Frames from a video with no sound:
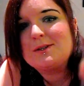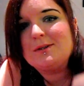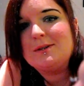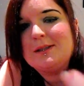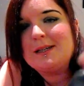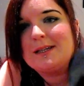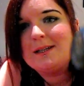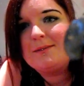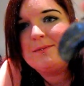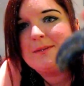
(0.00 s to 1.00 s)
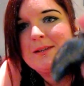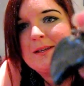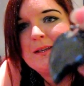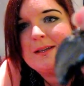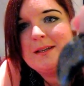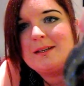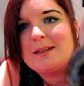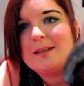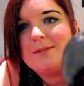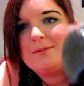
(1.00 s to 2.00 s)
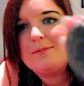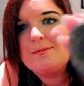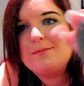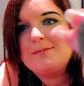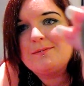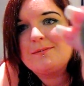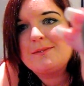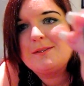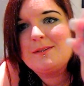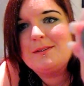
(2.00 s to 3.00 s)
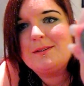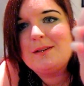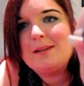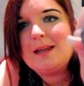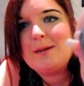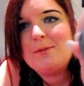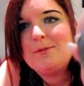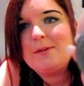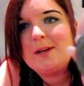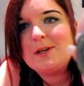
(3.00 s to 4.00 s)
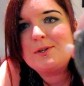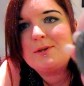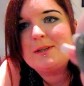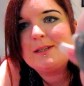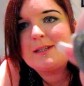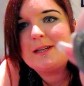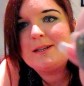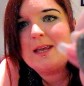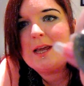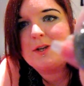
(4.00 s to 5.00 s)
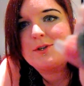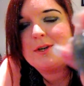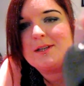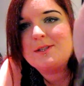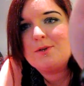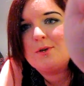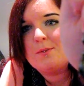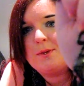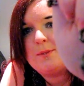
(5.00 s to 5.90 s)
got like a kind of enamel finish on it that's kind of textured, has the orb on the